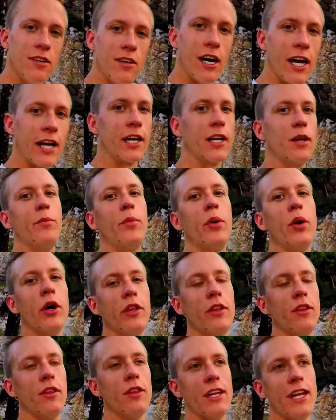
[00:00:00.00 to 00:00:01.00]
I'm going to put
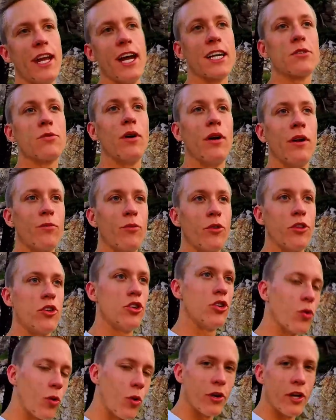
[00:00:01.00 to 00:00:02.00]
the next one with the
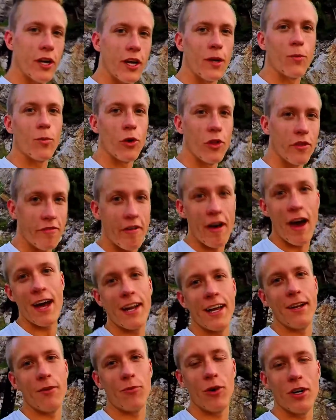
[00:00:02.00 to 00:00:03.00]
short end where the fat
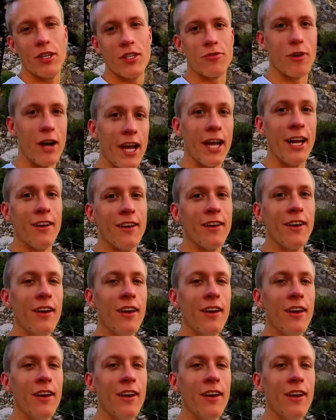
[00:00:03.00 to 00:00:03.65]
end was, right?